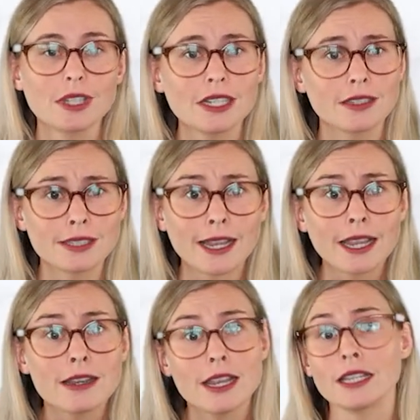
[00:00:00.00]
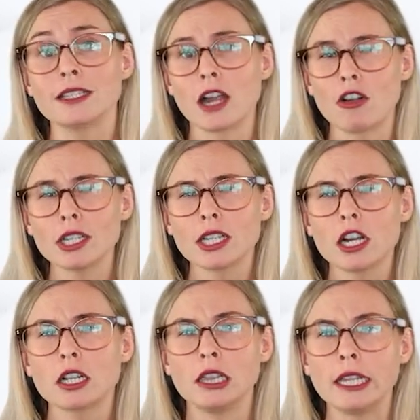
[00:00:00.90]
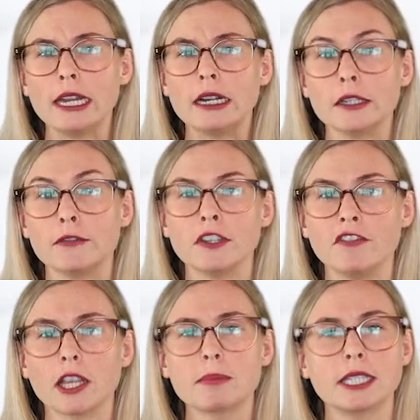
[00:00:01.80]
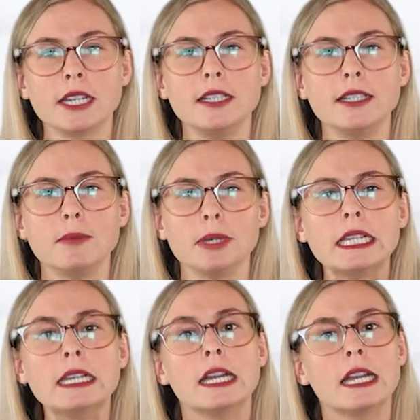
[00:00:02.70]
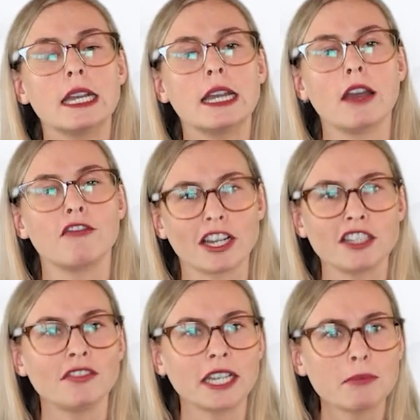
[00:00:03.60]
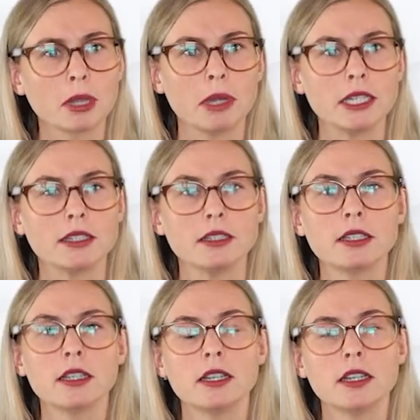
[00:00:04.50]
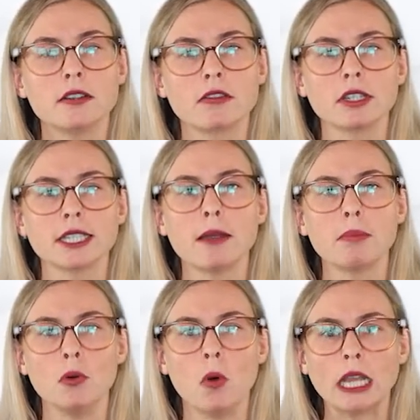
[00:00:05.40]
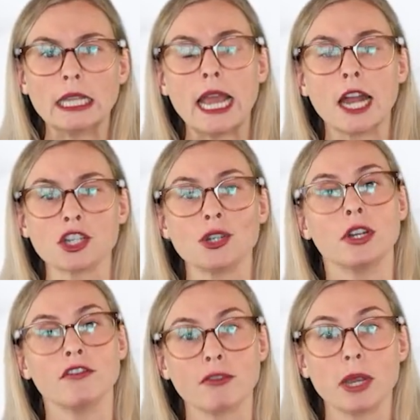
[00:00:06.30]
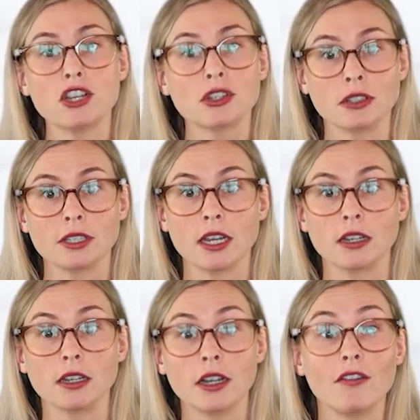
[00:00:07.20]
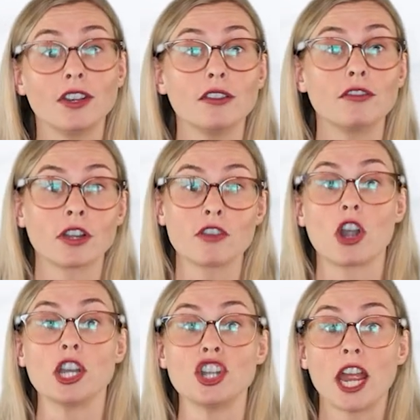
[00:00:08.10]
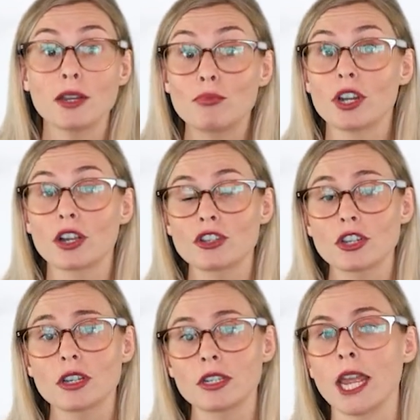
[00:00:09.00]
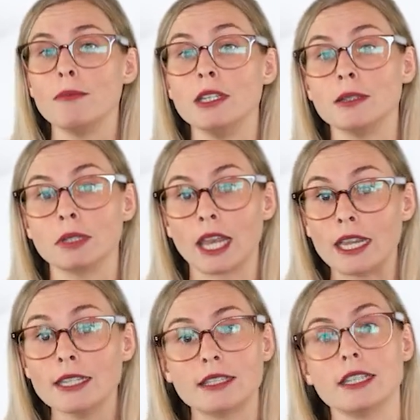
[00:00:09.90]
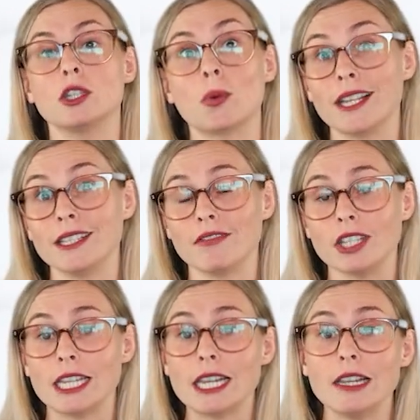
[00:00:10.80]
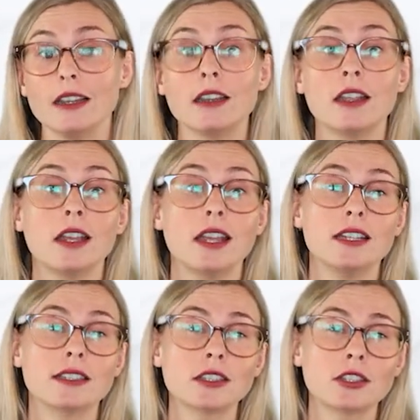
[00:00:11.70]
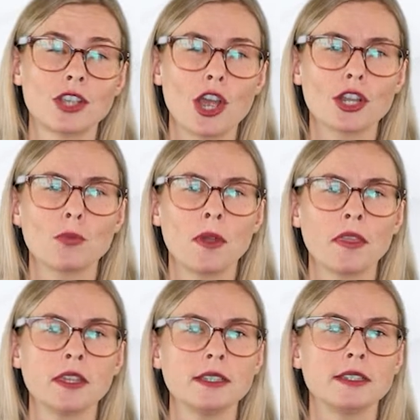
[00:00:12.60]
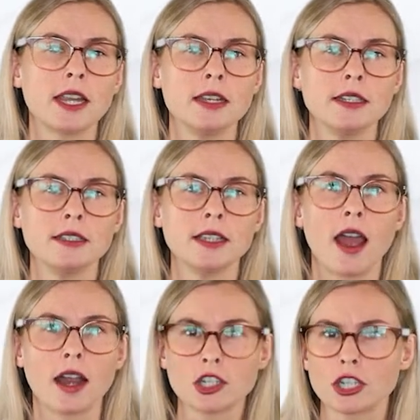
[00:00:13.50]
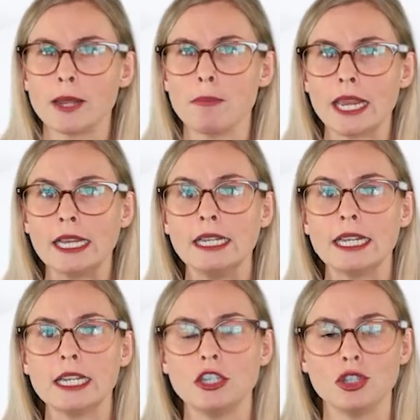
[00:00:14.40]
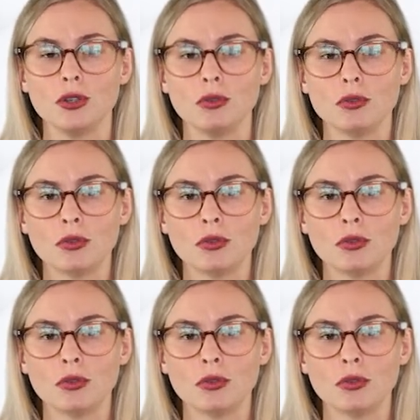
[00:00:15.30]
Second, it's currently unclear if developed standards are being effectively implemented. For example, while a national information standard governing free-range egg production came into place in 2017, it's uncertain whether these standards are actually being adhered to.